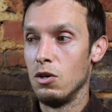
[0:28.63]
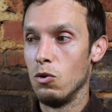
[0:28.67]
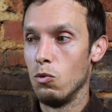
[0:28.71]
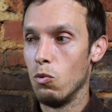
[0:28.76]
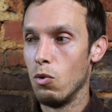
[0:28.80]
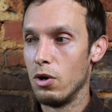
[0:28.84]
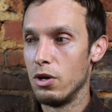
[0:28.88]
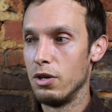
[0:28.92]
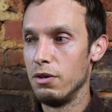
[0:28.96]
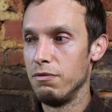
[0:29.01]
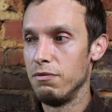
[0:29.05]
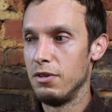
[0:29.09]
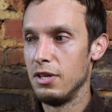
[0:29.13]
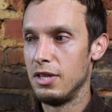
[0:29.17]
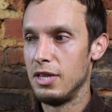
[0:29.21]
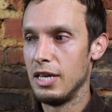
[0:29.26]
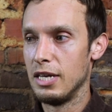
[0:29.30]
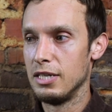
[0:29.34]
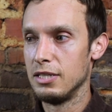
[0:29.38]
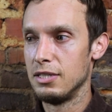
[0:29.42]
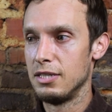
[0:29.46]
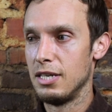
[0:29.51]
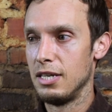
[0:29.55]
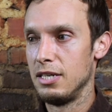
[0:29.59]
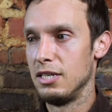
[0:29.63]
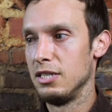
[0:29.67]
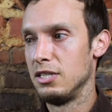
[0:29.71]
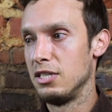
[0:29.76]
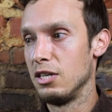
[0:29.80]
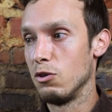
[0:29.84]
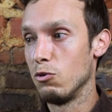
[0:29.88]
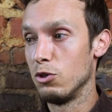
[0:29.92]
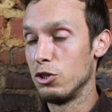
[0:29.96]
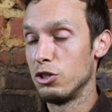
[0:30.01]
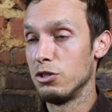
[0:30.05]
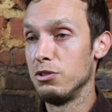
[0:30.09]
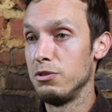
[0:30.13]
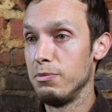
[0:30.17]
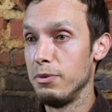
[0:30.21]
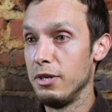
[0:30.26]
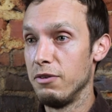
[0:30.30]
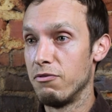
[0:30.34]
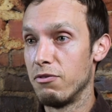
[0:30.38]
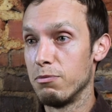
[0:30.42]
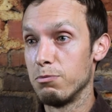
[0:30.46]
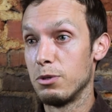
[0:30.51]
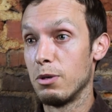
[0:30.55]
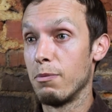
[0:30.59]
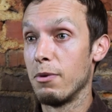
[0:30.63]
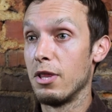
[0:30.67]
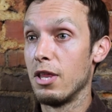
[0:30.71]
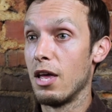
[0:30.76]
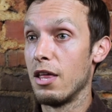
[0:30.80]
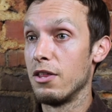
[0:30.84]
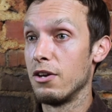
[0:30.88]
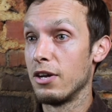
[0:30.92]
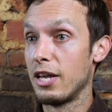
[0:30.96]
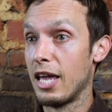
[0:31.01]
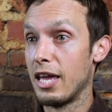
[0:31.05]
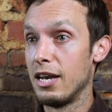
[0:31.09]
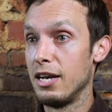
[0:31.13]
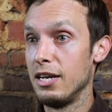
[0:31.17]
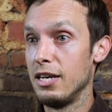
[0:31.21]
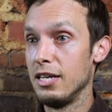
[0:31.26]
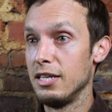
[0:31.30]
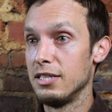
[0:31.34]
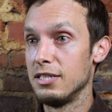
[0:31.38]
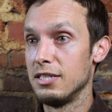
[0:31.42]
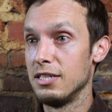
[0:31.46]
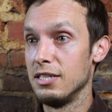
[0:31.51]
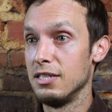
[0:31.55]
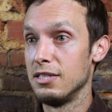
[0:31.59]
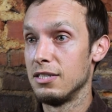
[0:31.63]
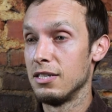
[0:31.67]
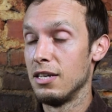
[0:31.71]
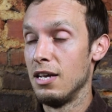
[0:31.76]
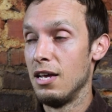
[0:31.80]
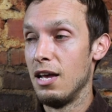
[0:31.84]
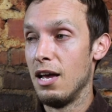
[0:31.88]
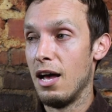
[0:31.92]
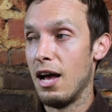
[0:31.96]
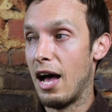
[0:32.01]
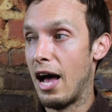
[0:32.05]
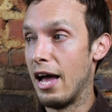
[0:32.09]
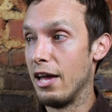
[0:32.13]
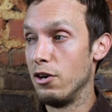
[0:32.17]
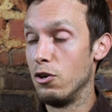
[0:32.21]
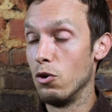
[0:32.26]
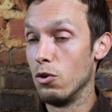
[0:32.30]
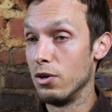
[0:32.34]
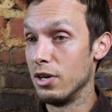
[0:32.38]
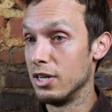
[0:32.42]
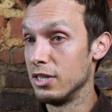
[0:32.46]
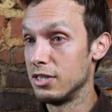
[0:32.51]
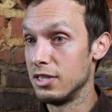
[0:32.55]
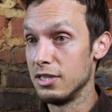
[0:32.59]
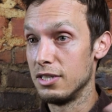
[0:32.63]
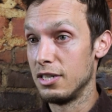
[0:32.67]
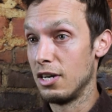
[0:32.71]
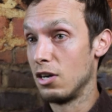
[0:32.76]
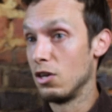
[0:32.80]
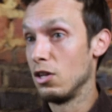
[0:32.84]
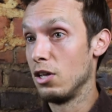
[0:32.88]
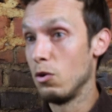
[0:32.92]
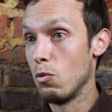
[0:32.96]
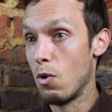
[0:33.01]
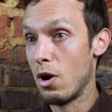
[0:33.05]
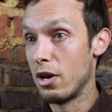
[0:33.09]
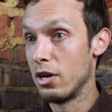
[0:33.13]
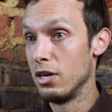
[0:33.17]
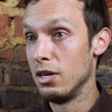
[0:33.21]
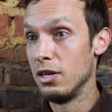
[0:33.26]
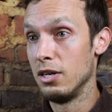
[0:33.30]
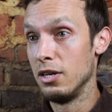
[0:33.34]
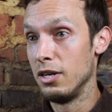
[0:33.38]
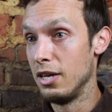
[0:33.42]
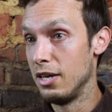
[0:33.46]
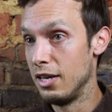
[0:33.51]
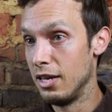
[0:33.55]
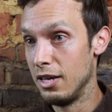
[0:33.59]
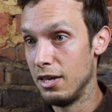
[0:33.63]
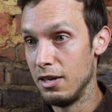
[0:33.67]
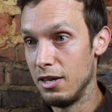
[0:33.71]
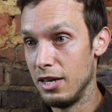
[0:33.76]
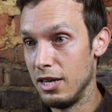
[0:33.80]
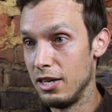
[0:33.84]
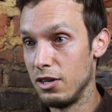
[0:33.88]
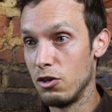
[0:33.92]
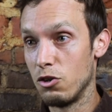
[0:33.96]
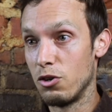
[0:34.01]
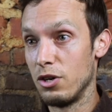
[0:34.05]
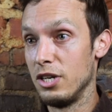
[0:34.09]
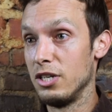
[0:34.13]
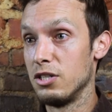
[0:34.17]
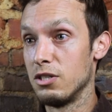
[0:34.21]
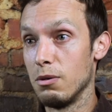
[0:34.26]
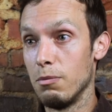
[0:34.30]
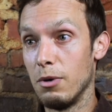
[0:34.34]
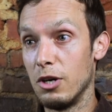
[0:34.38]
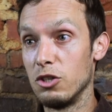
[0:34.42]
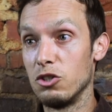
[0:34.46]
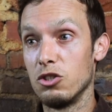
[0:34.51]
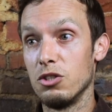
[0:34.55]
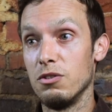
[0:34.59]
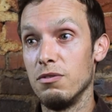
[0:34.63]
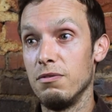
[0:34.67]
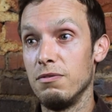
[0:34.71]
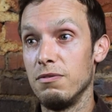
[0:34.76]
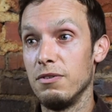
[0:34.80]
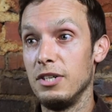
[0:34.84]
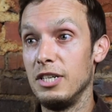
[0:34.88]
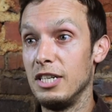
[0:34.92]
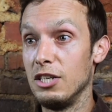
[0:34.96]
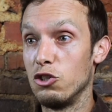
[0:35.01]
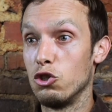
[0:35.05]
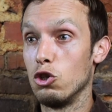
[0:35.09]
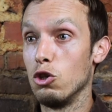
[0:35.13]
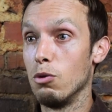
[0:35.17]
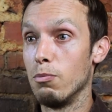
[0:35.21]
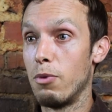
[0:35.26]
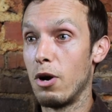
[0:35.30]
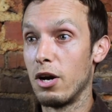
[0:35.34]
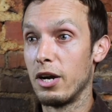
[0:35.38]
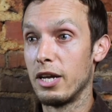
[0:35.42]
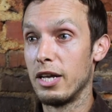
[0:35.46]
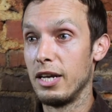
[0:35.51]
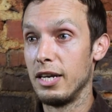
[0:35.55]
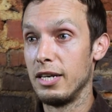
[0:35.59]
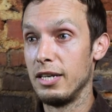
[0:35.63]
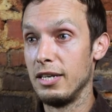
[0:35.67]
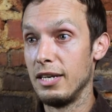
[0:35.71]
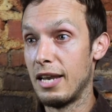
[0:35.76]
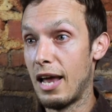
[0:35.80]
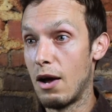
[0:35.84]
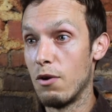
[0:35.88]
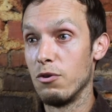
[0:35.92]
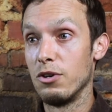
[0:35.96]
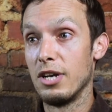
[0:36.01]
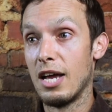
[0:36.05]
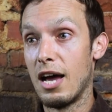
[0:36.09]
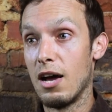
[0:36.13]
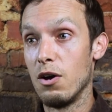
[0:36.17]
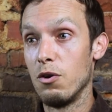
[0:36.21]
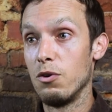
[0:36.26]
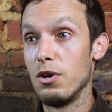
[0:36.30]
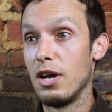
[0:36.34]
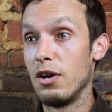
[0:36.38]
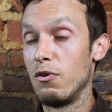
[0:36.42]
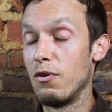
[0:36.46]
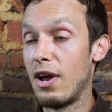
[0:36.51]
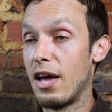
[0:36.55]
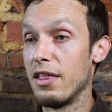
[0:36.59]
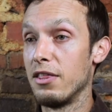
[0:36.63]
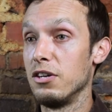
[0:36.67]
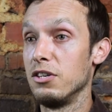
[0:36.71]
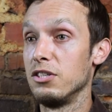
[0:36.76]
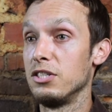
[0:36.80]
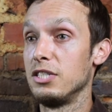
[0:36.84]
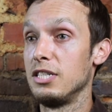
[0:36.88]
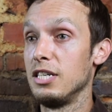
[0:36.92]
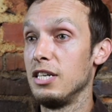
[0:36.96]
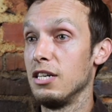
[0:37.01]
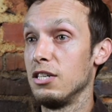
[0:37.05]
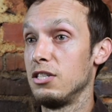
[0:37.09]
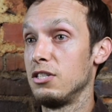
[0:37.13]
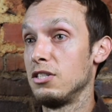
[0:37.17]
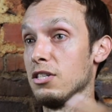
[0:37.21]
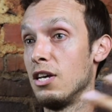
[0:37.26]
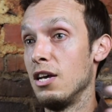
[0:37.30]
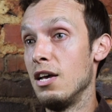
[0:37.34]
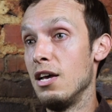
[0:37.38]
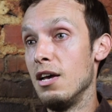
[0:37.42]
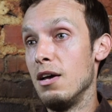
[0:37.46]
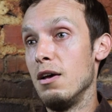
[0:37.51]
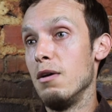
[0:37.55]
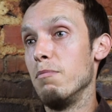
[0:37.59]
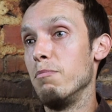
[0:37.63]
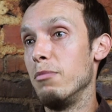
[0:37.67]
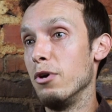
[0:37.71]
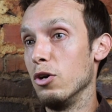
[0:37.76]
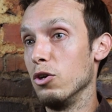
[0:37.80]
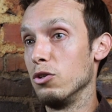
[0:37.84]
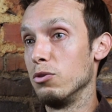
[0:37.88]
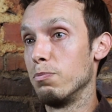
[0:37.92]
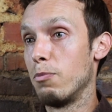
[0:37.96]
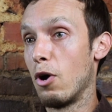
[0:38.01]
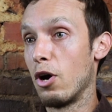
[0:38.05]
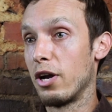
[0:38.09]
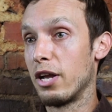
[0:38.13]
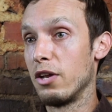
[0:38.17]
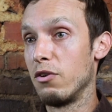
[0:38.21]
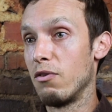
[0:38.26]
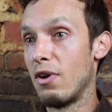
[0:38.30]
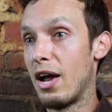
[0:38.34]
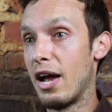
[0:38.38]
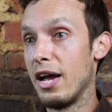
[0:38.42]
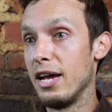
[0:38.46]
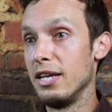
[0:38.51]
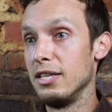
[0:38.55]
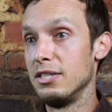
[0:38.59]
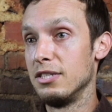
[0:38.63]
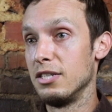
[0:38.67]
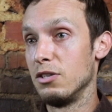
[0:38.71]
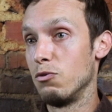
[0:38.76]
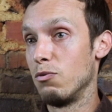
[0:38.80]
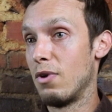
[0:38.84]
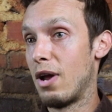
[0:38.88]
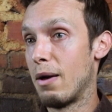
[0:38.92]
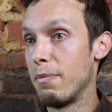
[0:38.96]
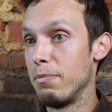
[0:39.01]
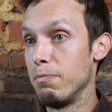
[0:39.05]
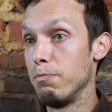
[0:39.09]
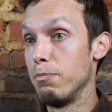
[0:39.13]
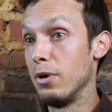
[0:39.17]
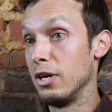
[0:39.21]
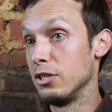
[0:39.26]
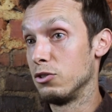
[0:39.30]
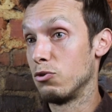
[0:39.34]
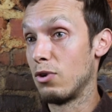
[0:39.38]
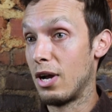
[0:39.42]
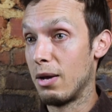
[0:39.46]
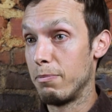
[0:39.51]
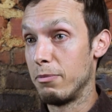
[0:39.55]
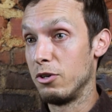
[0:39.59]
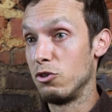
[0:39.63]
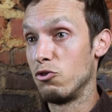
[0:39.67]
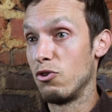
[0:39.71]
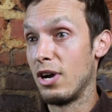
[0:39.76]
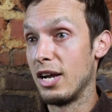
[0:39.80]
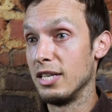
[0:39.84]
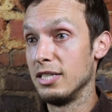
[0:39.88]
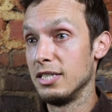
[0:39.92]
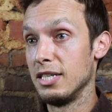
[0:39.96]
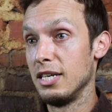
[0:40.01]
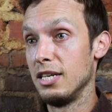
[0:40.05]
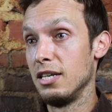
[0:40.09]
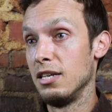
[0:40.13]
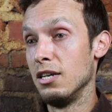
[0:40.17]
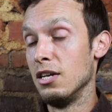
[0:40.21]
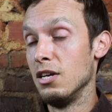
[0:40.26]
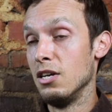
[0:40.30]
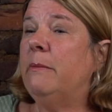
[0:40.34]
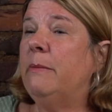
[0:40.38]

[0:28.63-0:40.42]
One of the things that distinguishes me from some of the other candidates is I don't necessarily want to increase a bunch of additional parking downtown. I'd rather see us build park and rides and bus rapid transit.